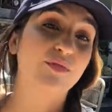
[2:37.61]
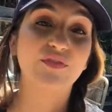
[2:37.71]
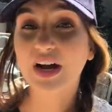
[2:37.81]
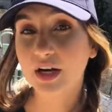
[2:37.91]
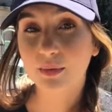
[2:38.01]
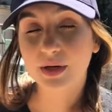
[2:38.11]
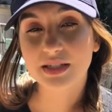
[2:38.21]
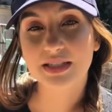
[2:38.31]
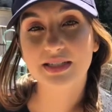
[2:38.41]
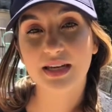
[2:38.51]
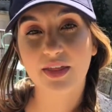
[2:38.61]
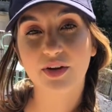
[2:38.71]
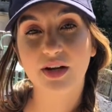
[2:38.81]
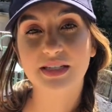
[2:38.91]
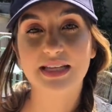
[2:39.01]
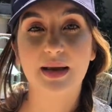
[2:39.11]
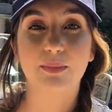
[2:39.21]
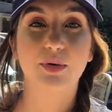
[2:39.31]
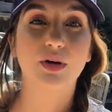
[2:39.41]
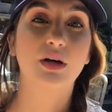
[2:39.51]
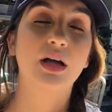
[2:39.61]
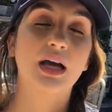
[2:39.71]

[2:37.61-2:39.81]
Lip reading: Fireworks is another example.